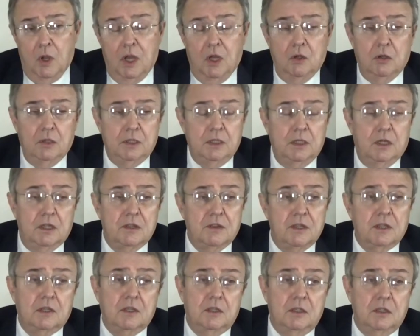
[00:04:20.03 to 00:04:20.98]
Well, you know,
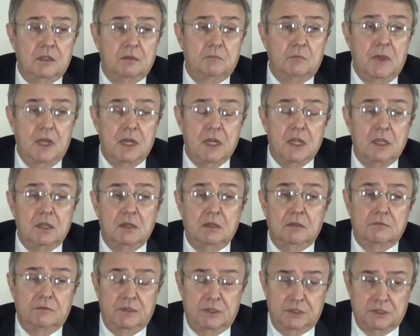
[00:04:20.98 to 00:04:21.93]
I think in
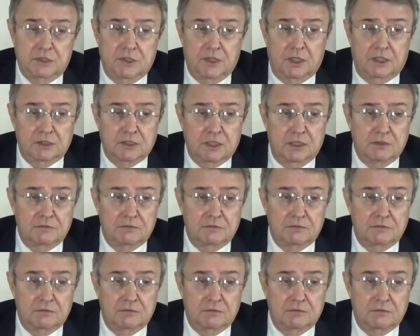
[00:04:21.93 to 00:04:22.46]
many of these things,